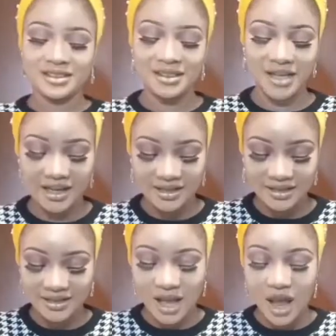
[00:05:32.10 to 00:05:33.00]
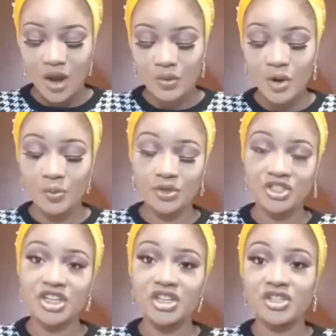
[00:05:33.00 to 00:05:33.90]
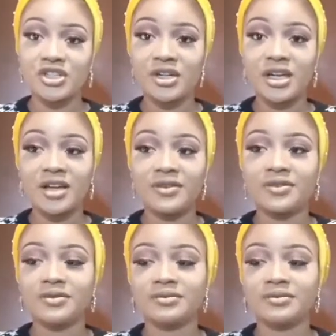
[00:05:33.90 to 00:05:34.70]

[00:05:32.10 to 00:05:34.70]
Guys, what book changed your life?